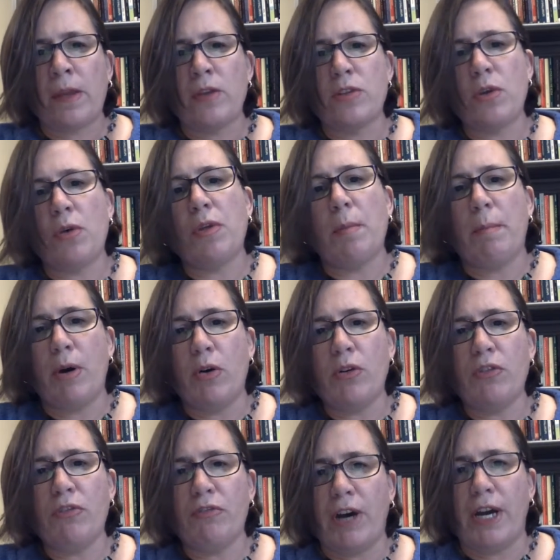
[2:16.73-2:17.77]
So the
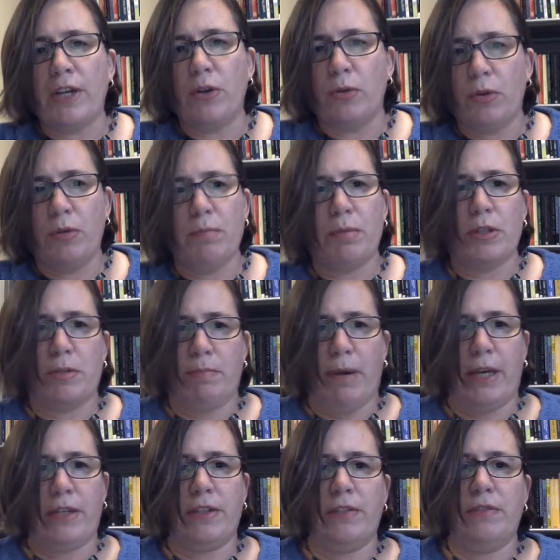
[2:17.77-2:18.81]
bona fide group
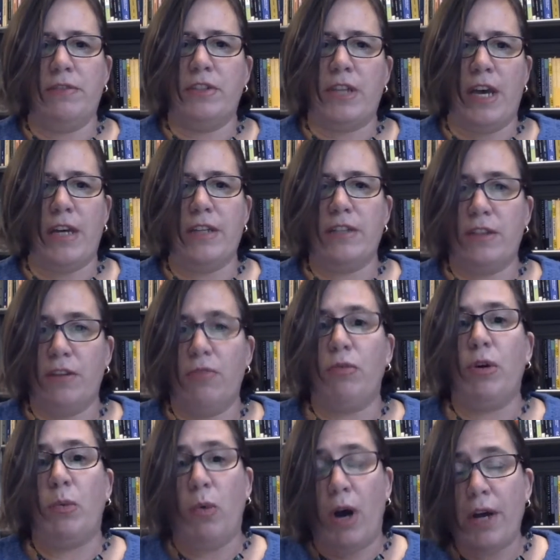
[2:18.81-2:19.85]
perspective says if
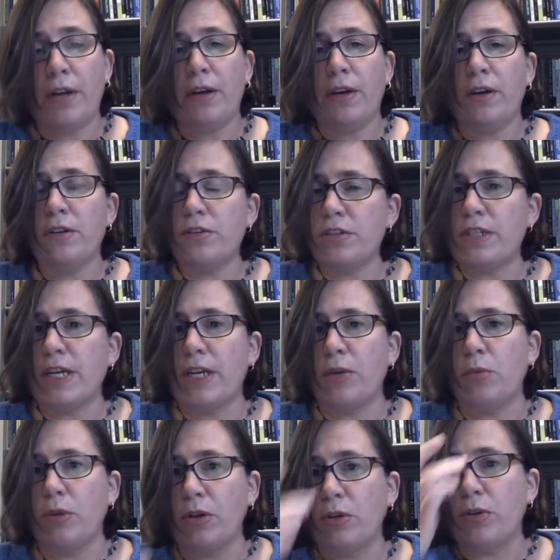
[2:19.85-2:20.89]
we want to
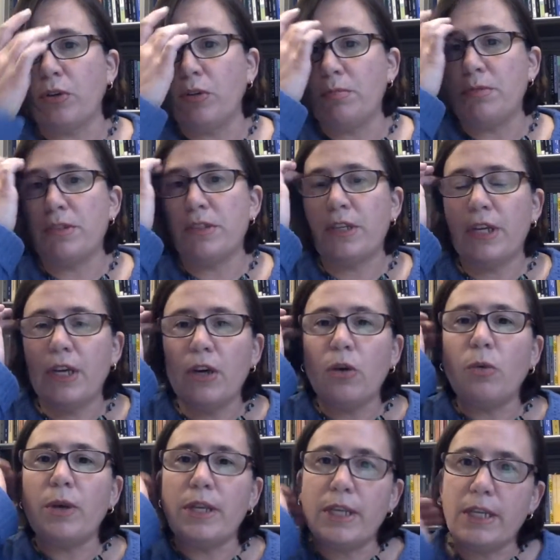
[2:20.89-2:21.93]
understand real groups,
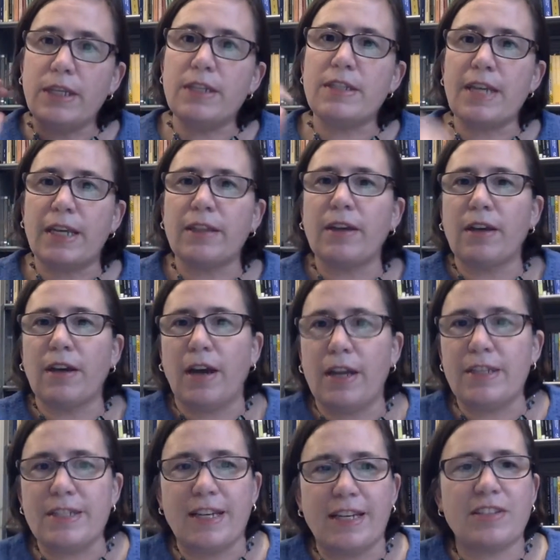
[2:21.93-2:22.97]
we need to take the
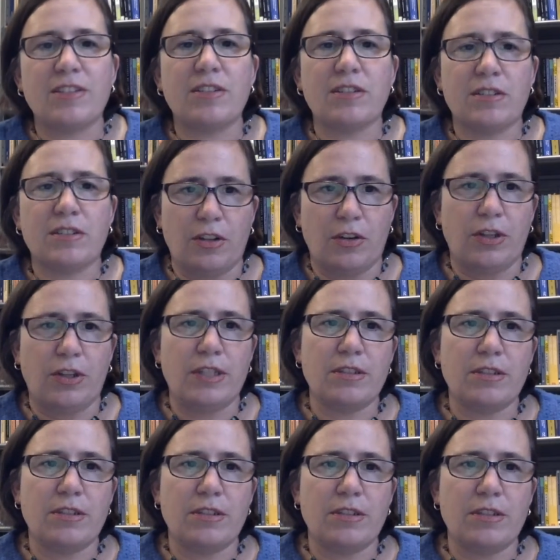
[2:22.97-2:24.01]
context
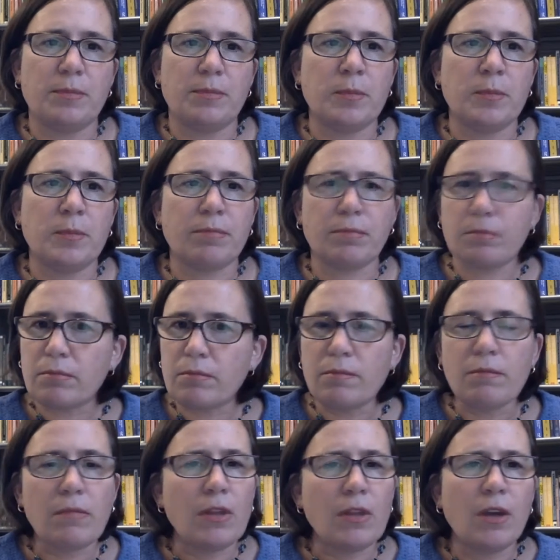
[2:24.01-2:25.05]
seriously.
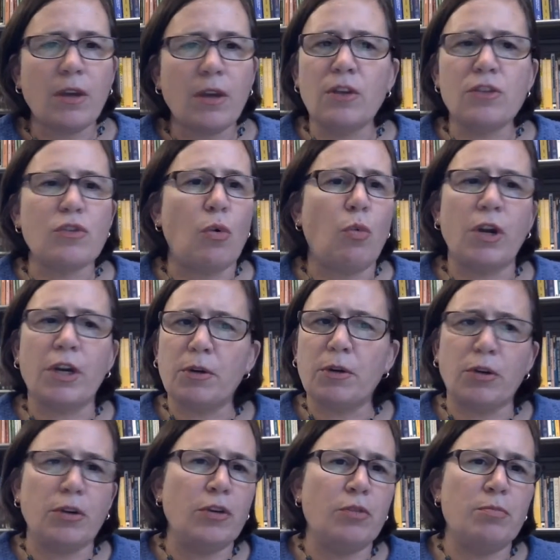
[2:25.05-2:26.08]
So work
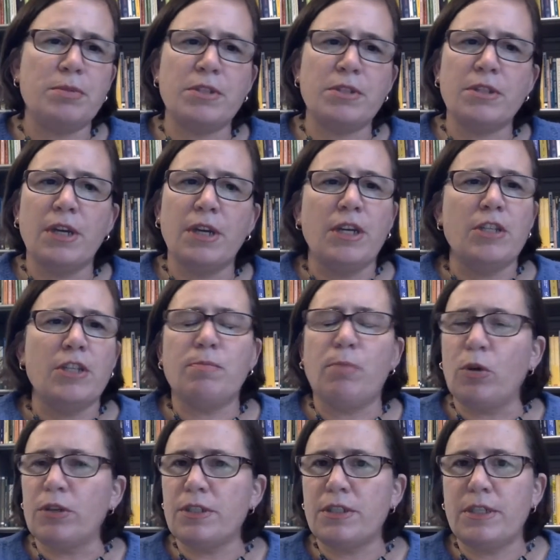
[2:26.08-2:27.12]
groups,
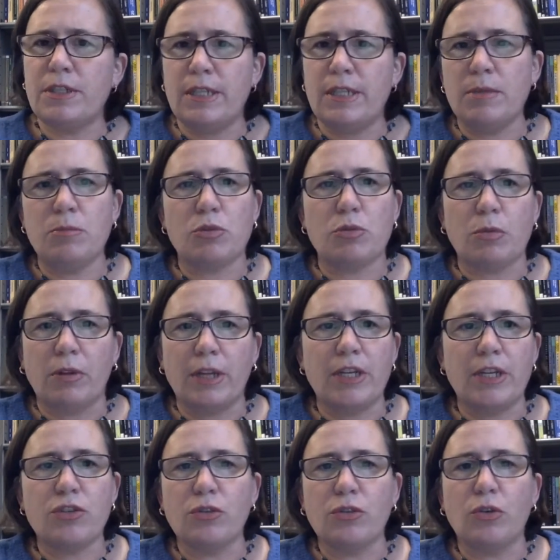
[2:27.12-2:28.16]
sports teams,
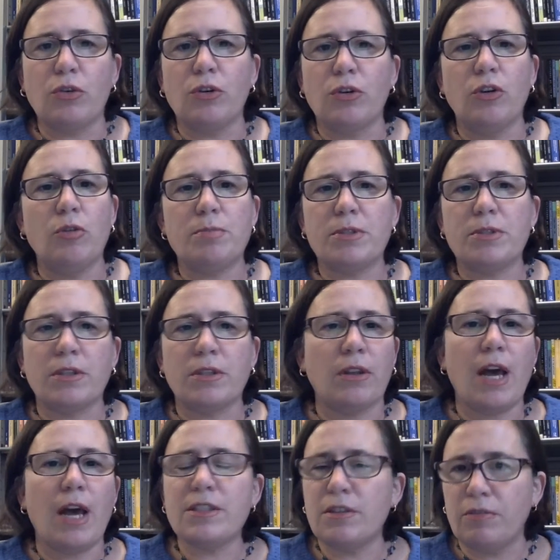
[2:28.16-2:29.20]
relational groups, and
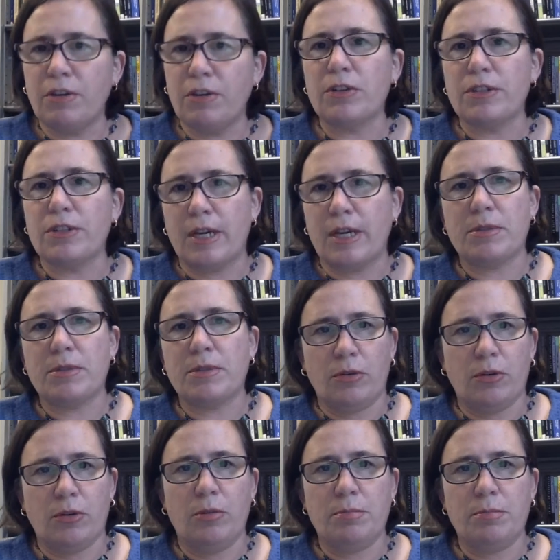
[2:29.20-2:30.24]
lots of other types of
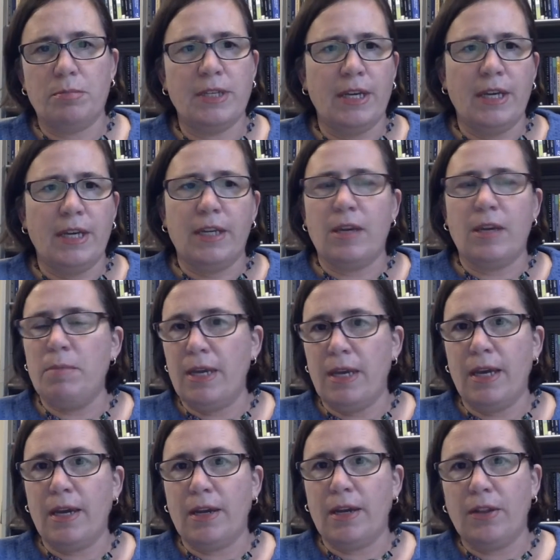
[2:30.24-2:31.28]
groups can
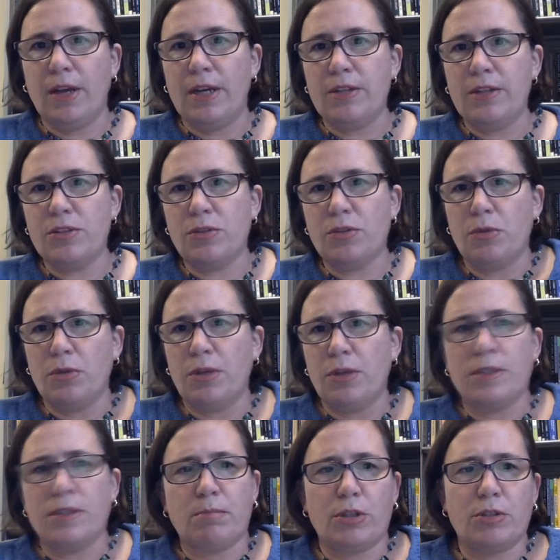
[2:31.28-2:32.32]
be analyzed through
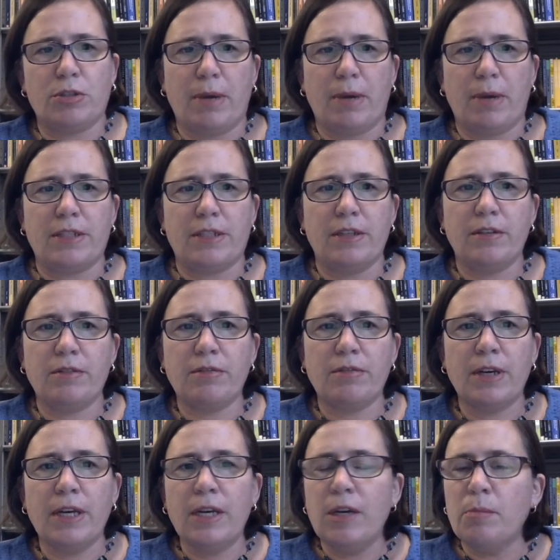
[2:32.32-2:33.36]
this perspective.
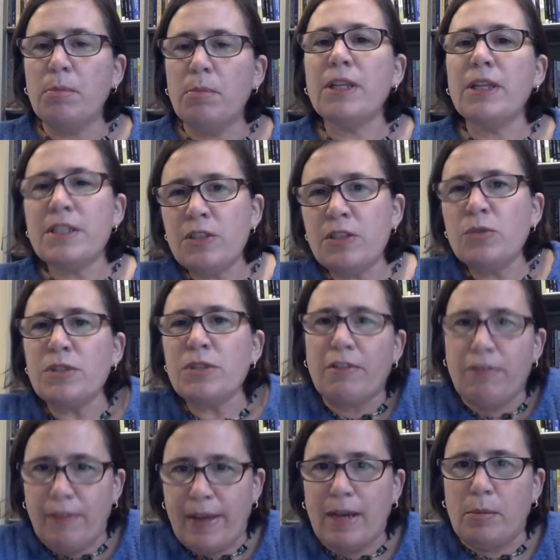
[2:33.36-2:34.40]
But let's use a
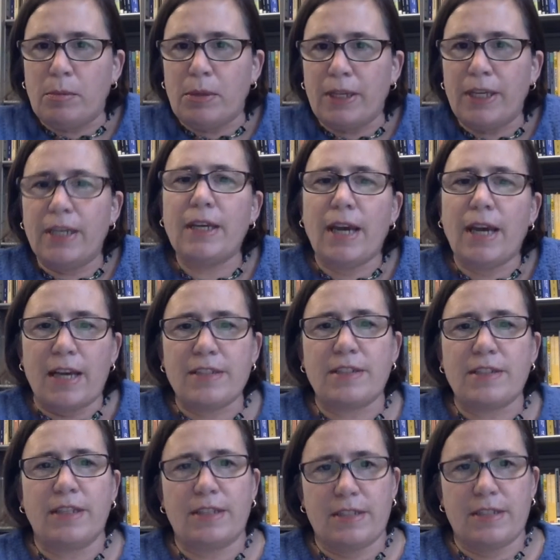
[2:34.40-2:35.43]
family as
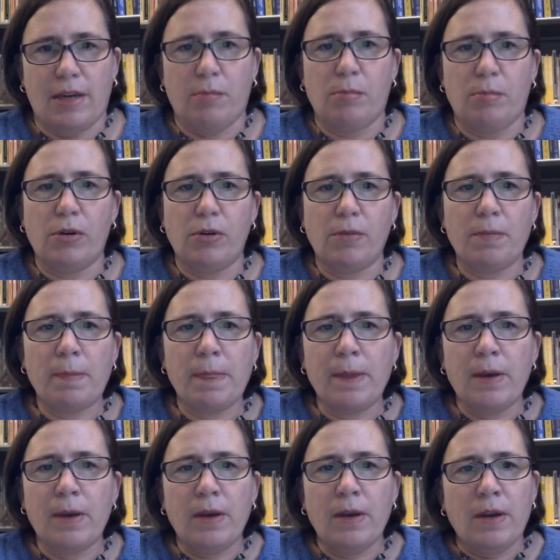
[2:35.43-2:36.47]
an example.
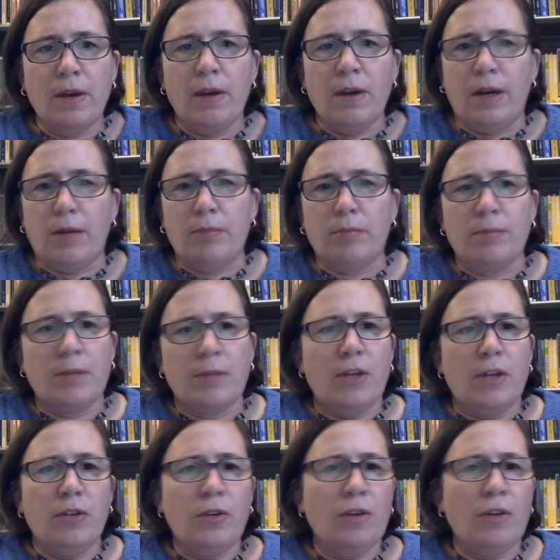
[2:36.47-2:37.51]

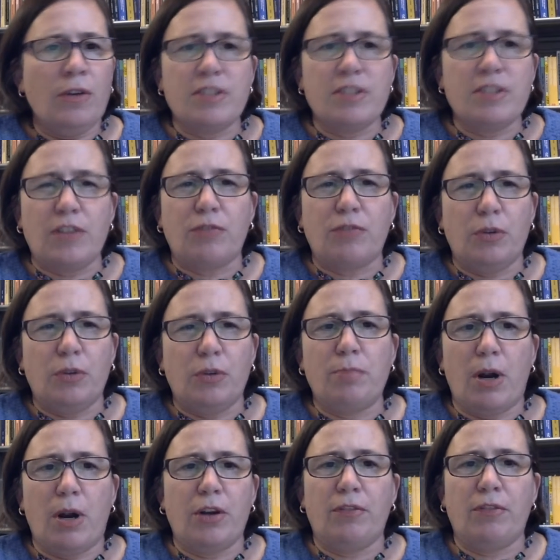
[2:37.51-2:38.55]
You have a sense for who's
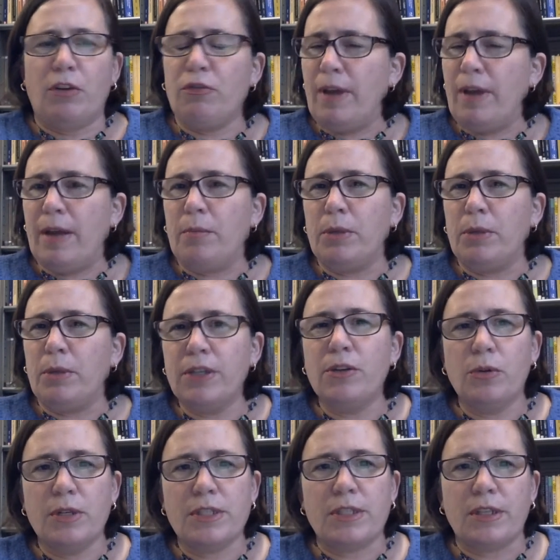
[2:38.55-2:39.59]
part of your family and
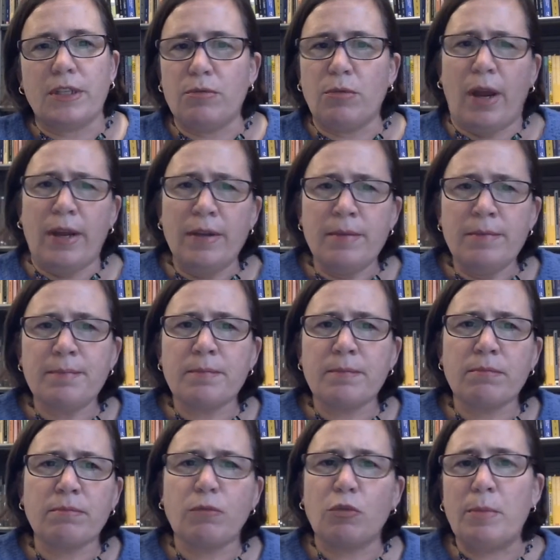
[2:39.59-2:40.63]
who isn't, right?
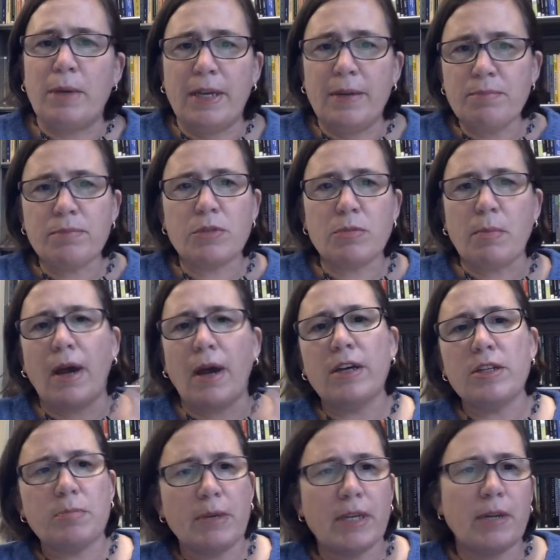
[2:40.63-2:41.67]
For me, it's my
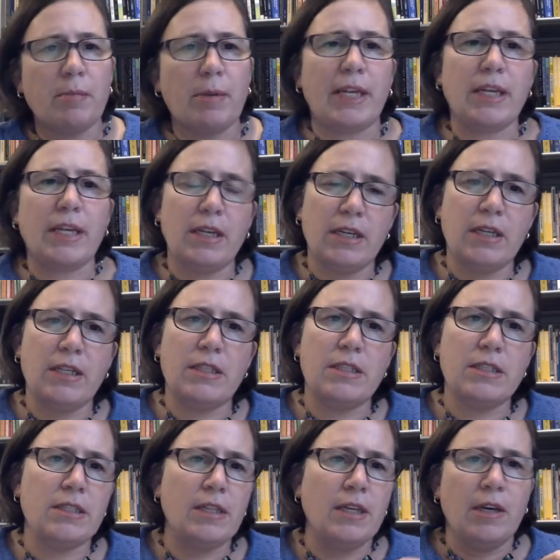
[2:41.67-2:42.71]
husband and my
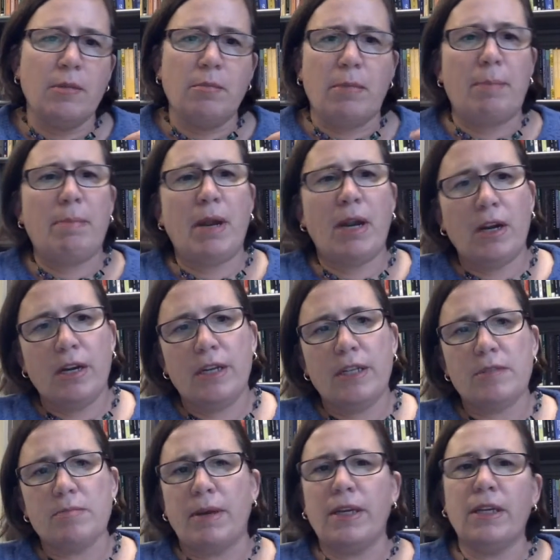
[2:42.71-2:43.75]
kids, my
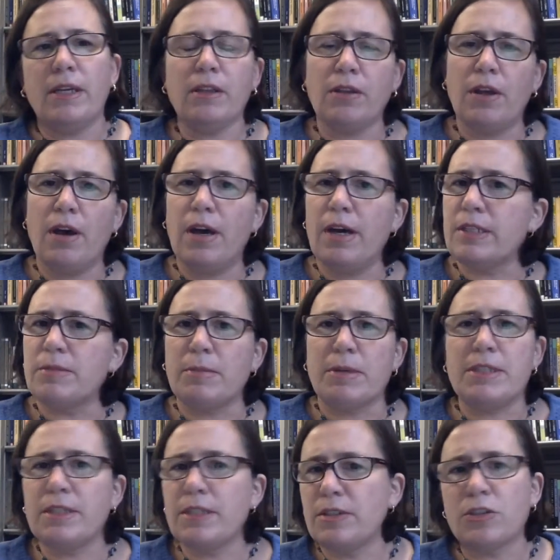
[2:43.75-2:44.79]
parents, my in-laws, my
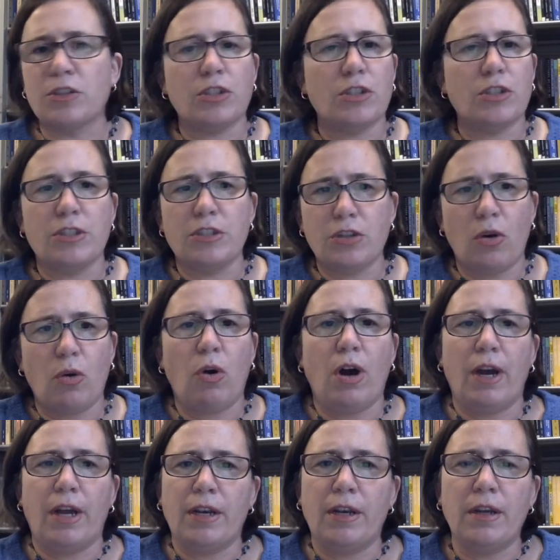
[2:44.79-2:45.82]
sister, and so
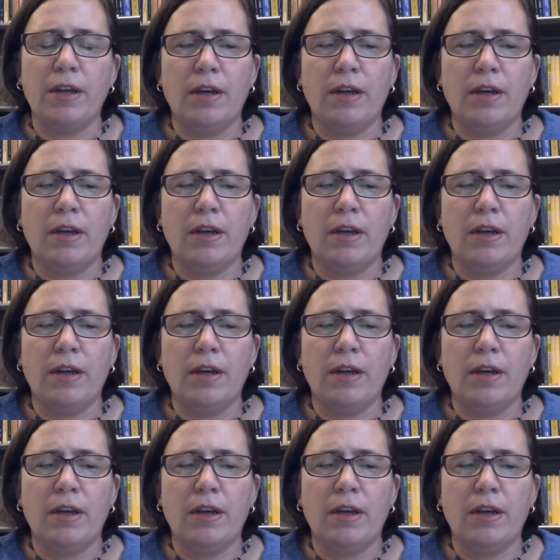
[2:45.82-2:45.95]
on.